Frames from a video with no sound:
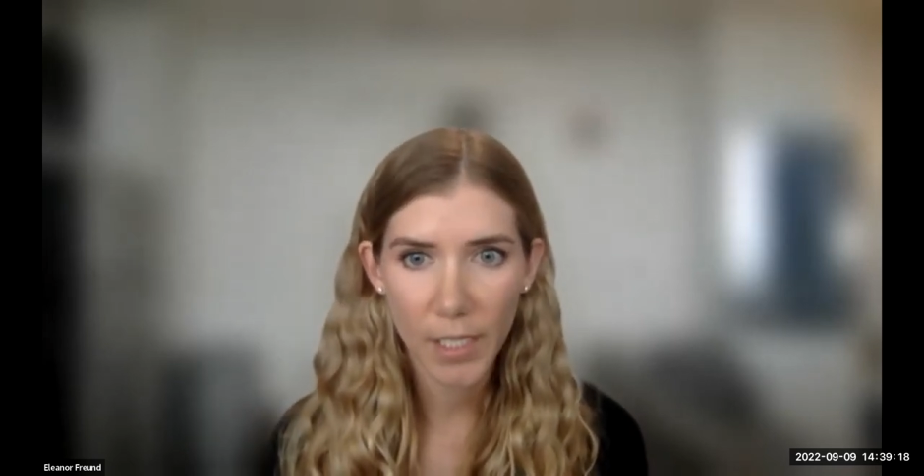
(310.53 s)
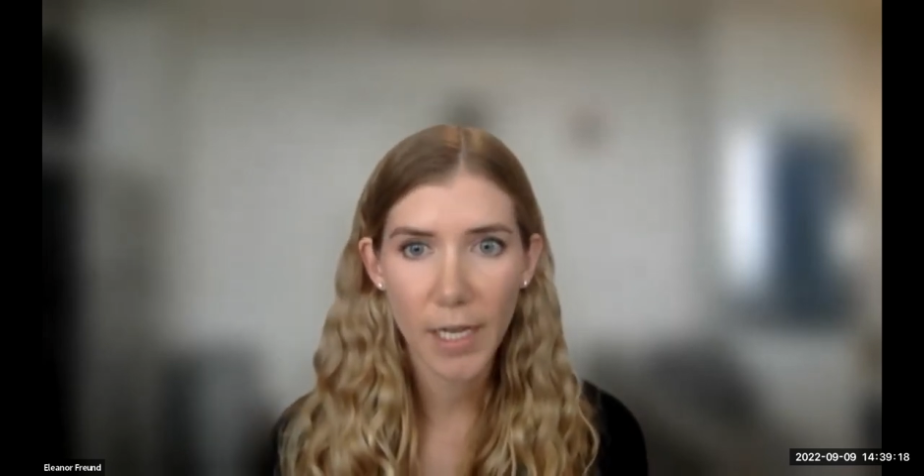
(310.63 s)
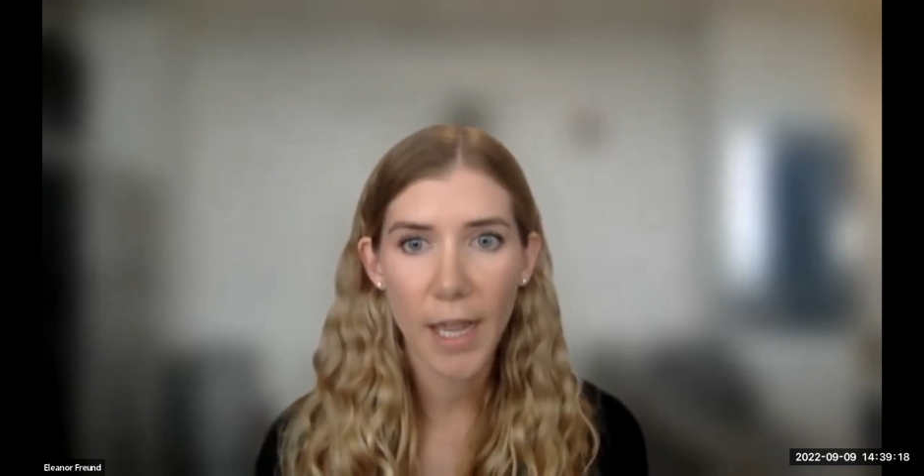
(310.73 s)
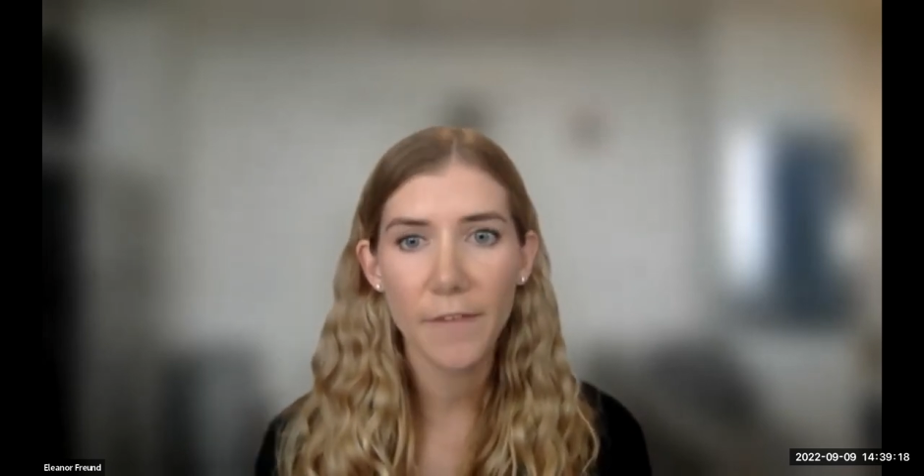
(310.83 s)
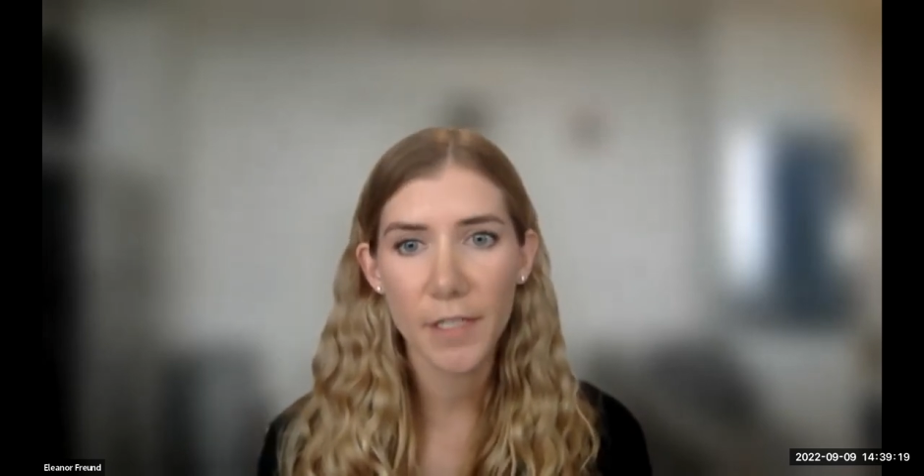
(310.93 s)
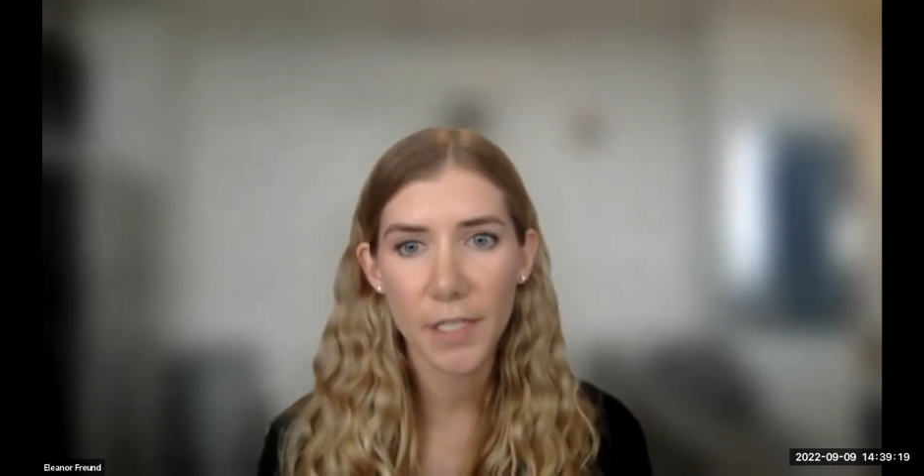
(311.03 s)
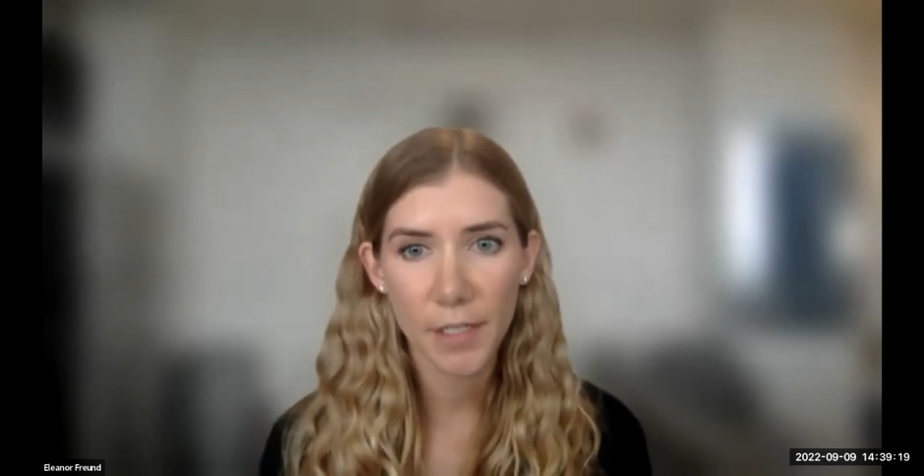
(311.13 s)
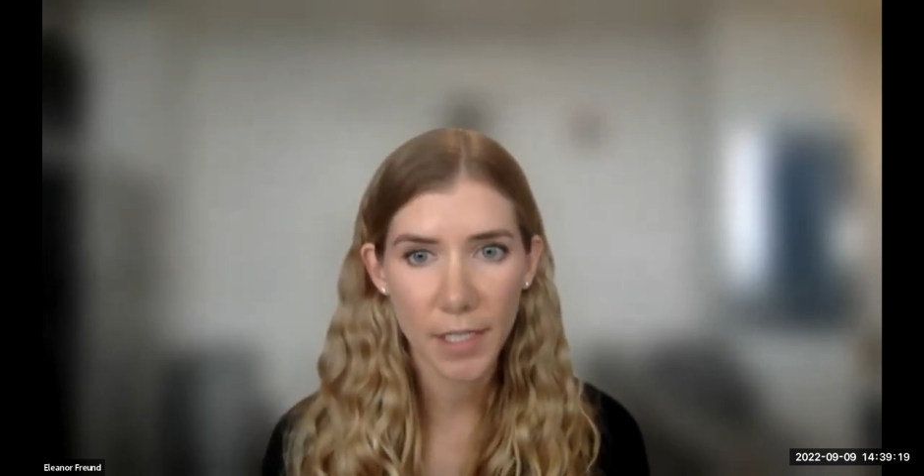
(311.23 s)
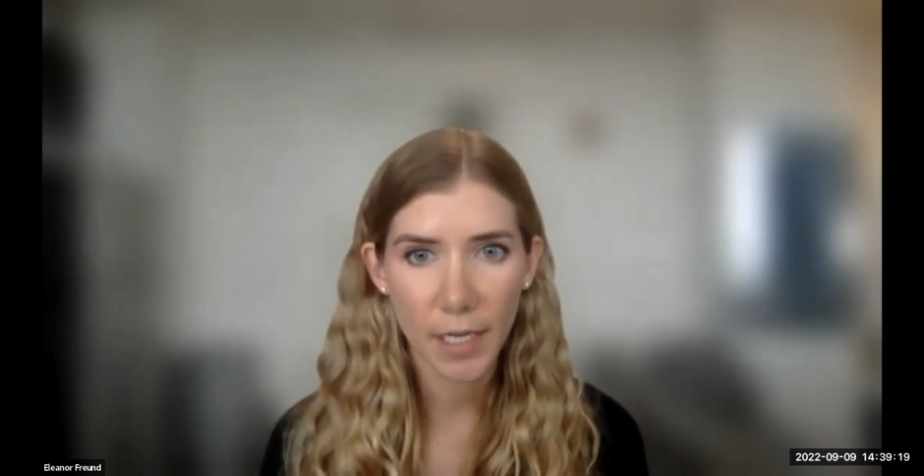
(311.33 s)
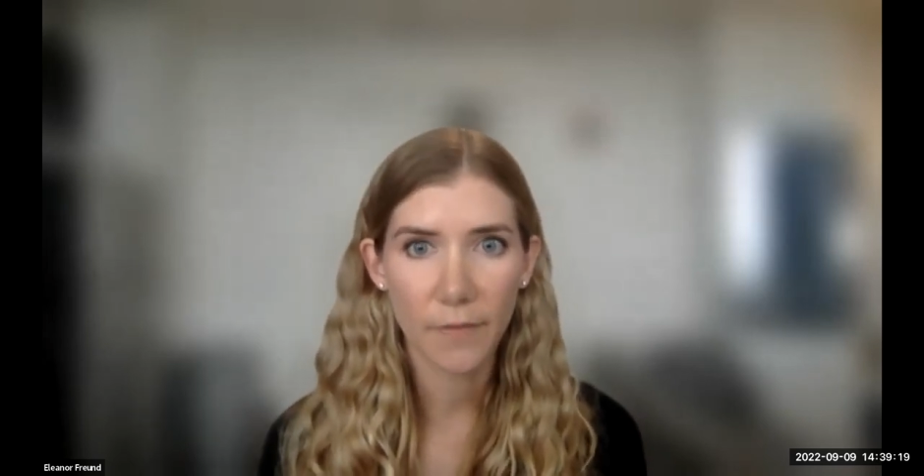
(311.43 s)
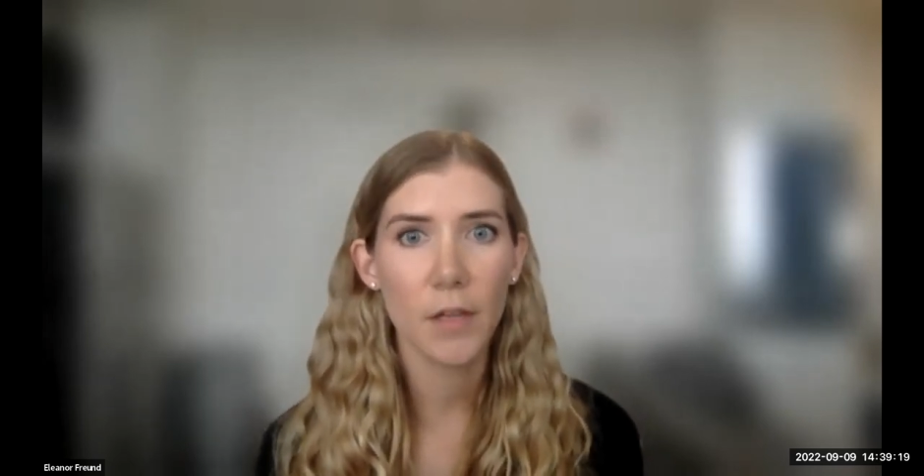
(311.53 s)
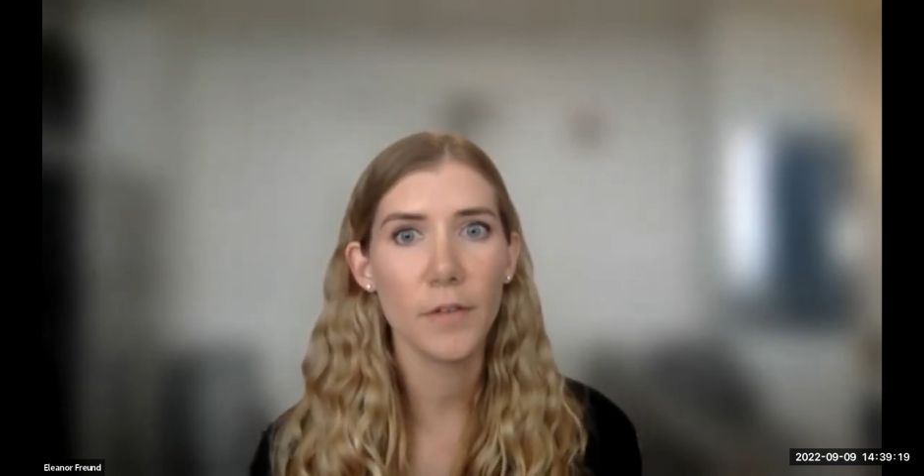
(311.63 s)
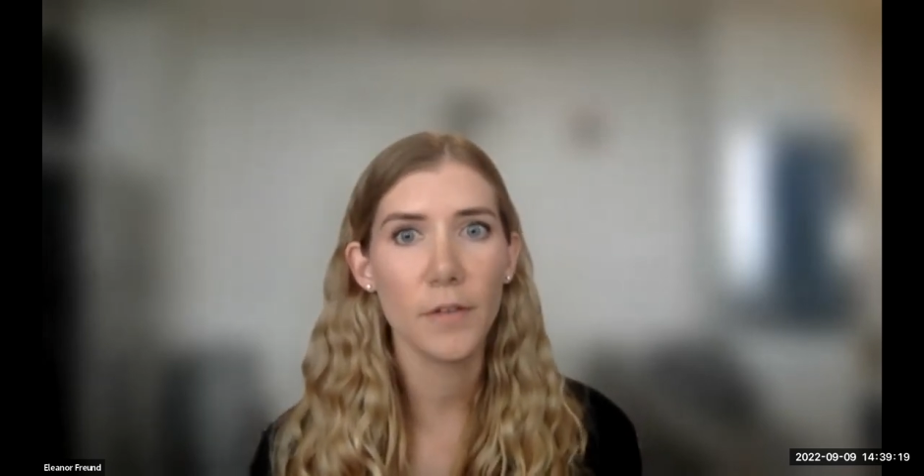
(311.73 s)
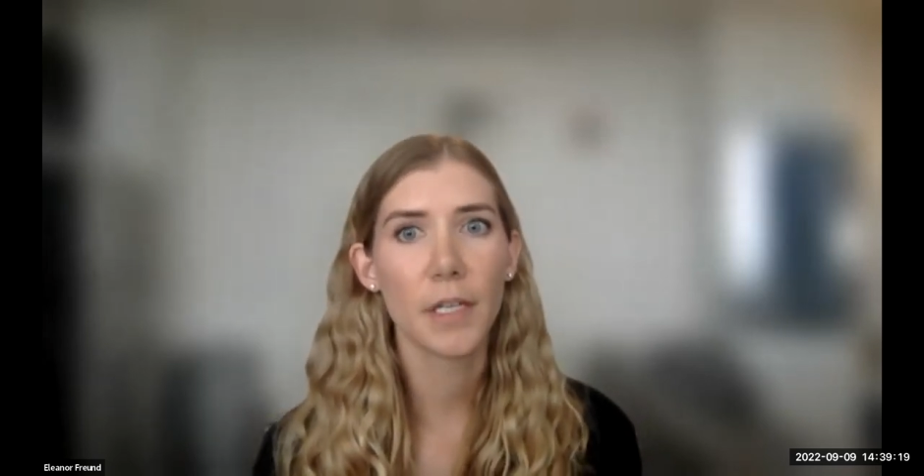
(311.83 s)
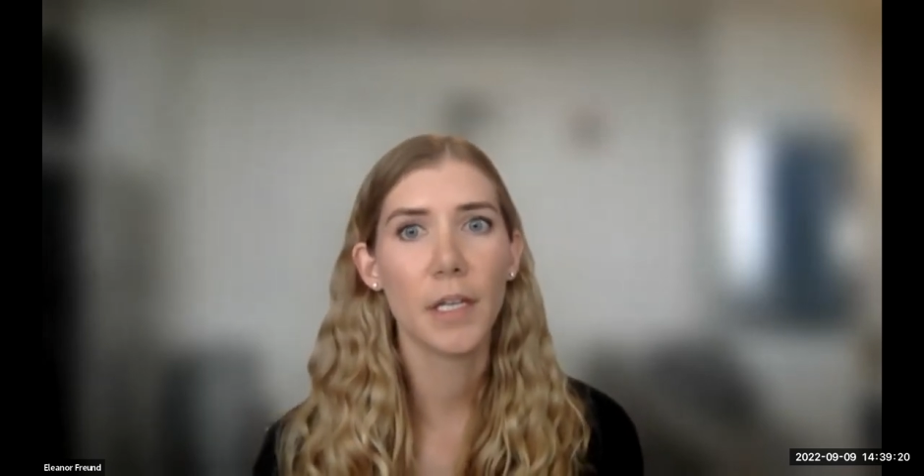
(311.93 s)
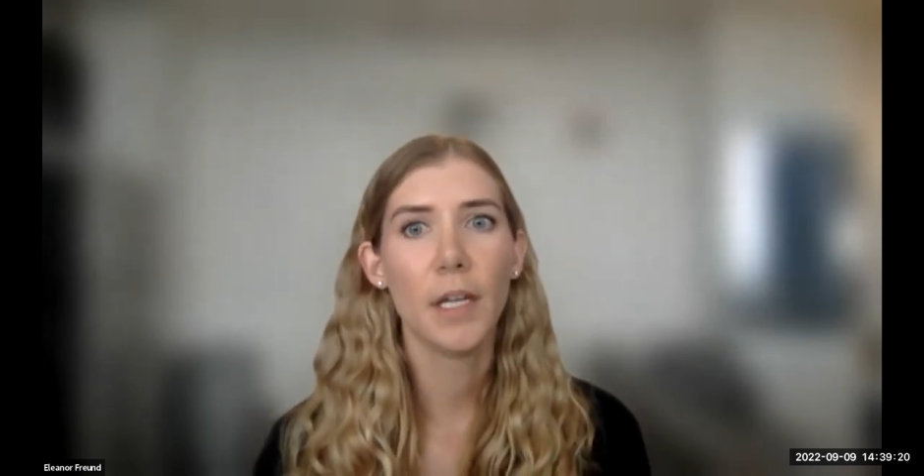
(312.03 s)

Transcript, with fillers: PDFs and save those.